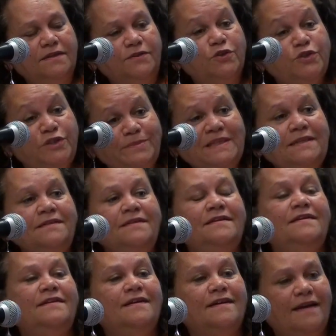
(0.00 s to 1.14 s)

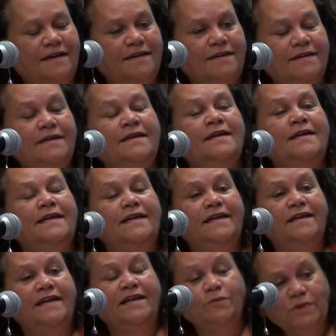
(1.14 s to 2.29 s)
Guljaman,
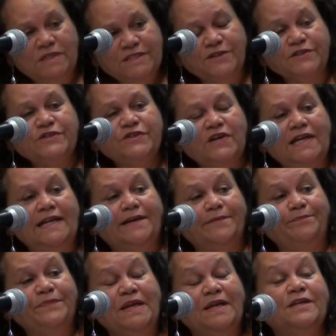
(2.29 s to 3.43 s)
in Western Australia.
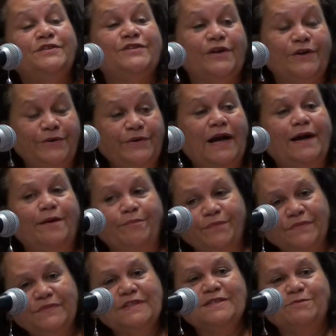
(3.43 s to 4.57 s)
So
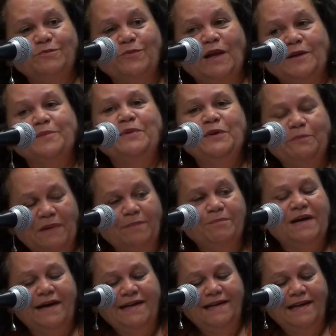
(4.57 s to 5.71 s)
just welcome you in my
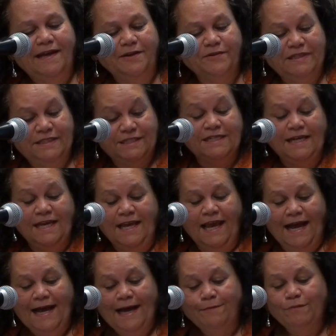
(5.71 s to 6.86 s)
Bari language.
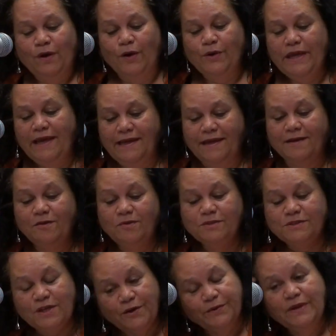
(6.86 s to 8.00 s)
Okay,
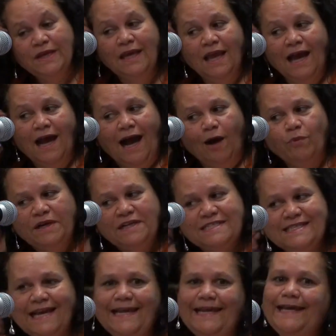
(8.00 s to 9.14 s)
so I want to
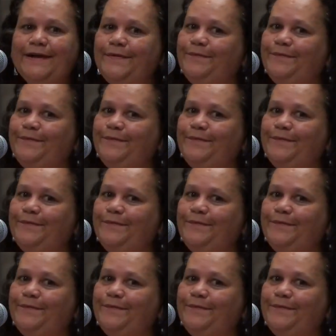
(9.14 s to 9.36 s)
say,